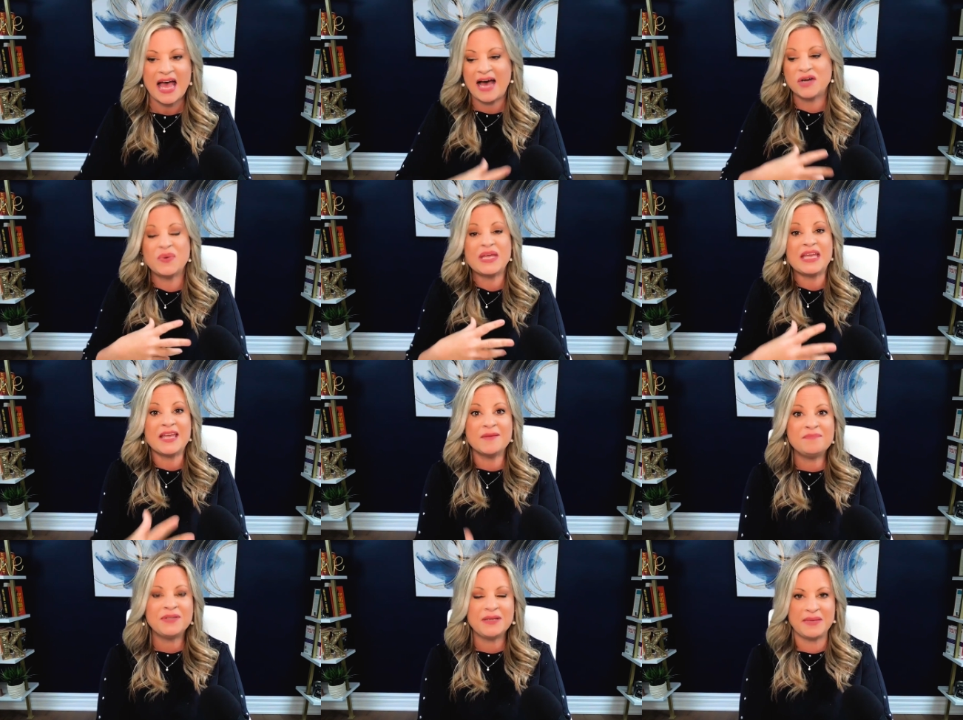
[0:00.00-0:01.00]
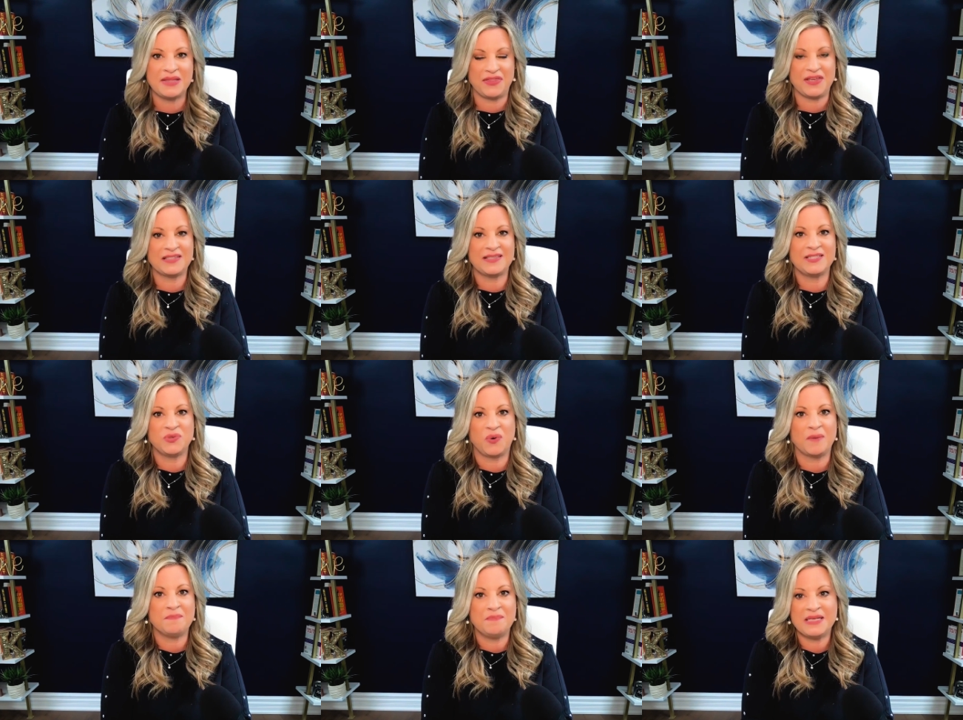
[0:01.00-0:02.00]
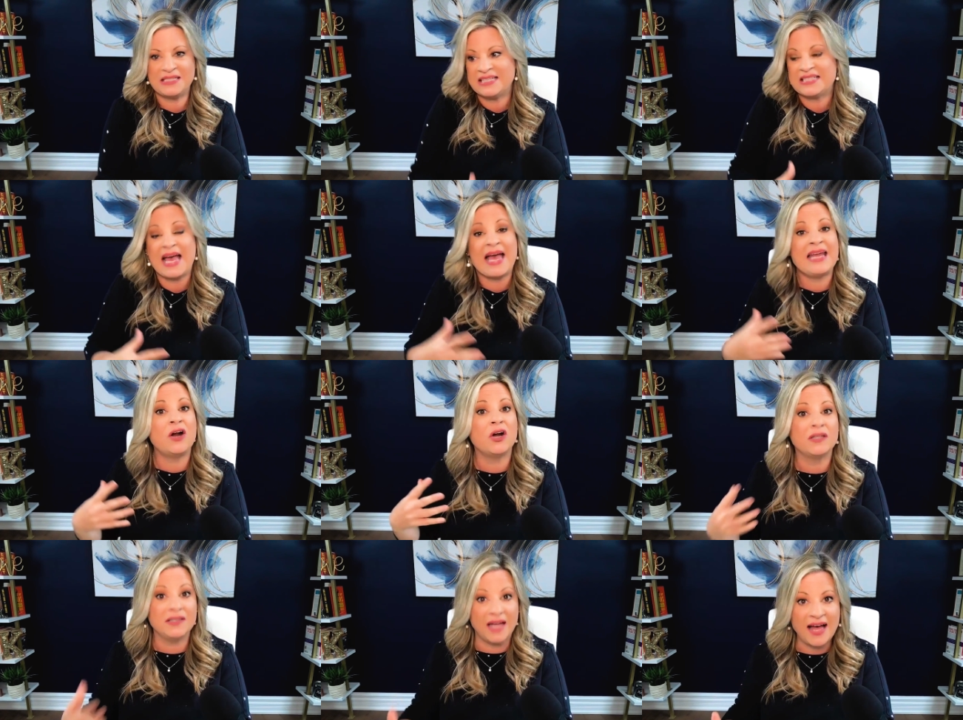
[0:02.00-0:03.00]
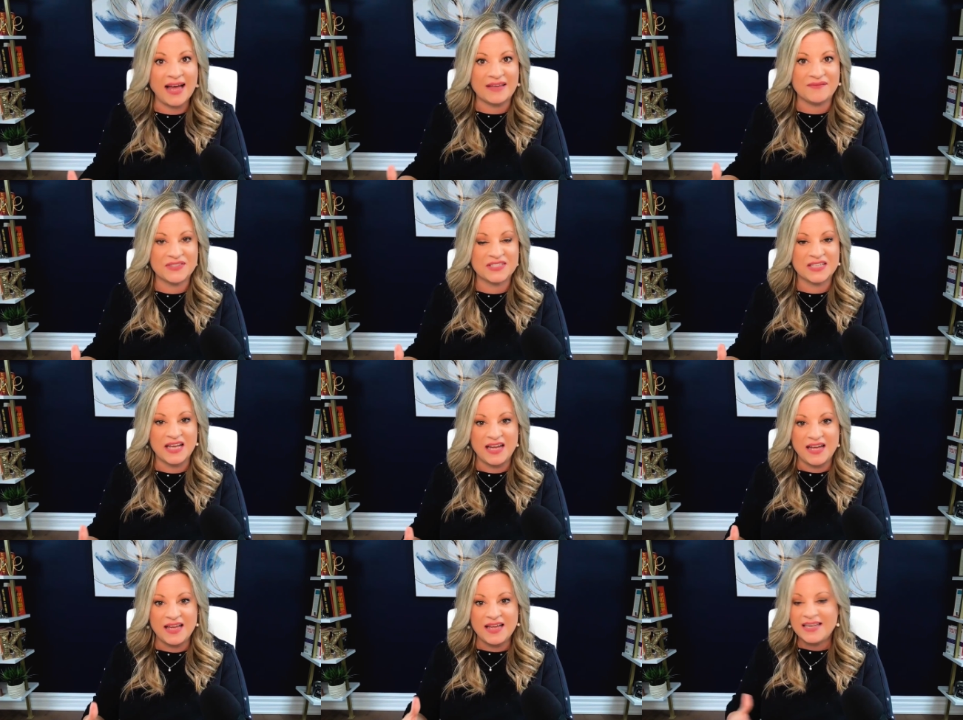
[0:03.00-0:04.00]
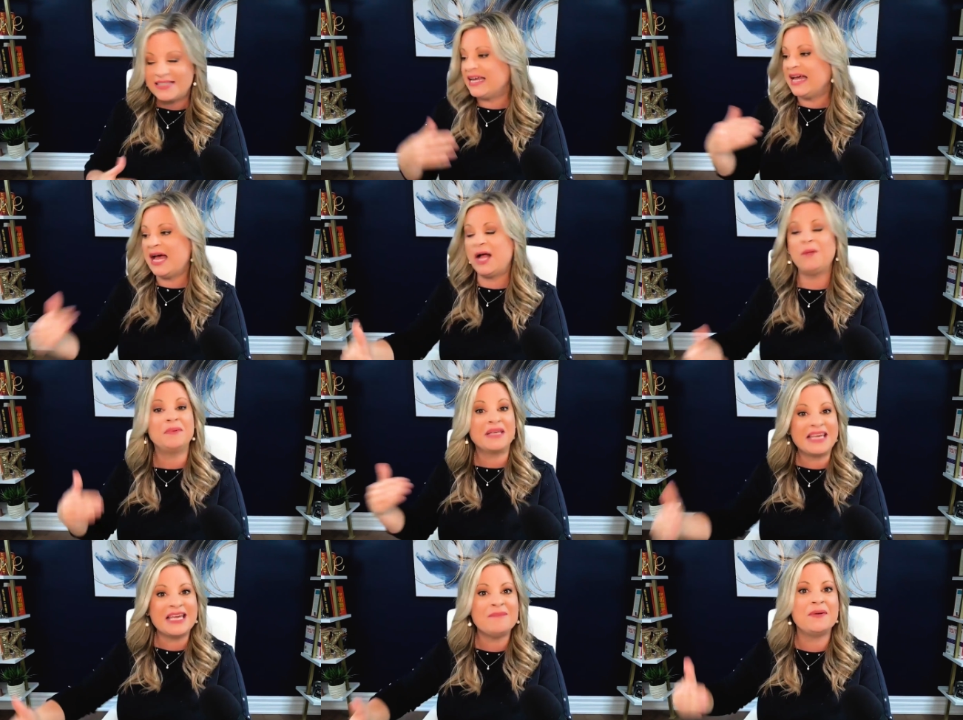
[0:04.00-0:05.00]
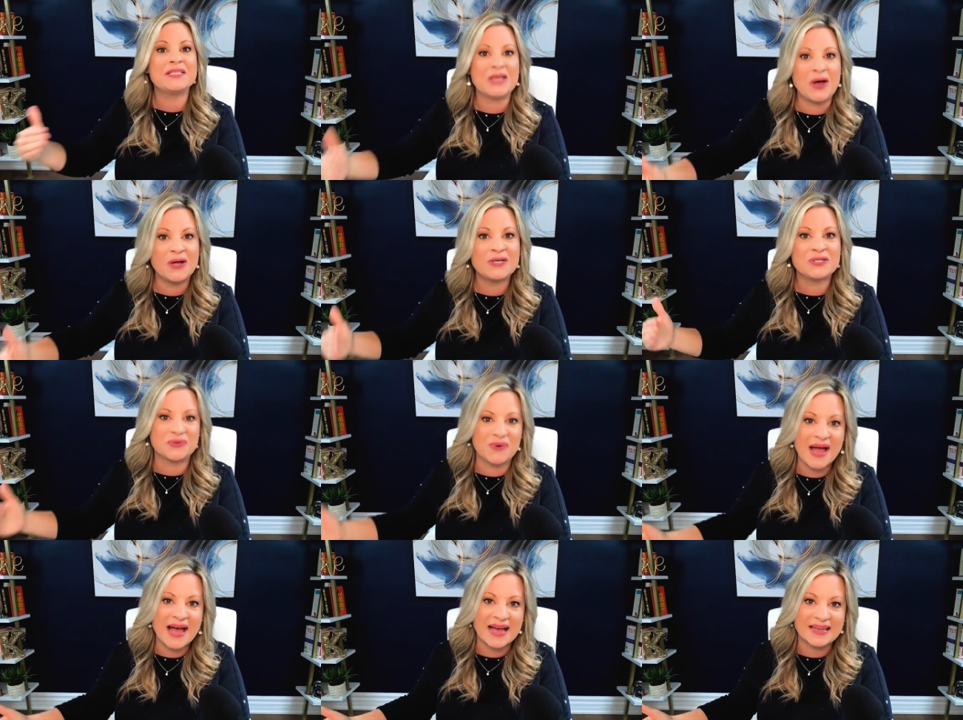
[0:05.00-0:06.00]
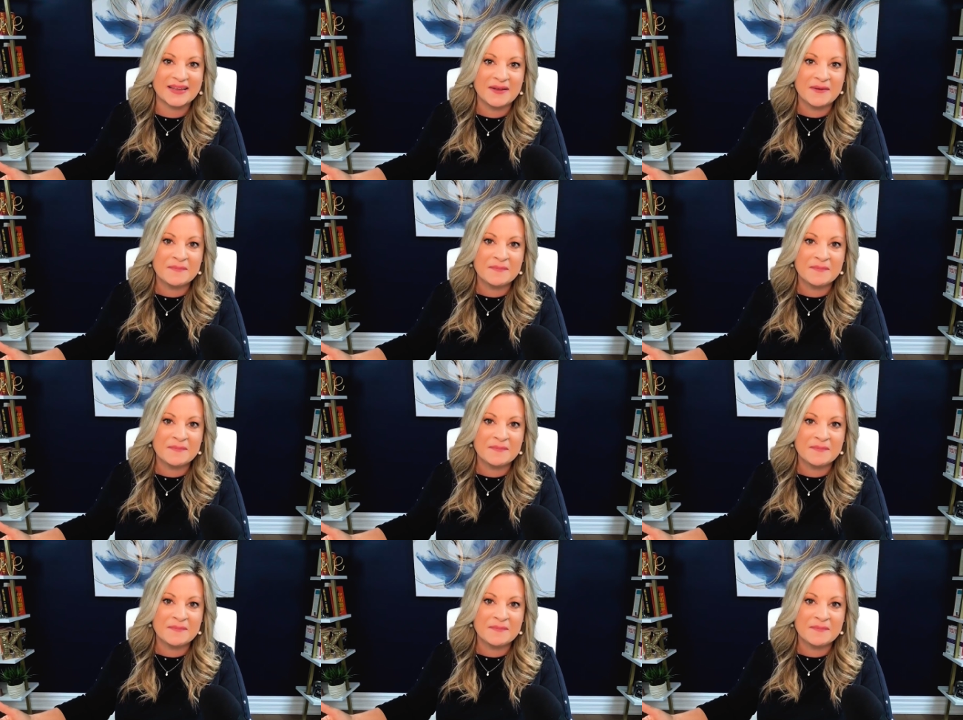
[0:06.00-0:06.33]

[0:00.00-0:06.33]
How do we implement things into our business and our lives to help keep us on track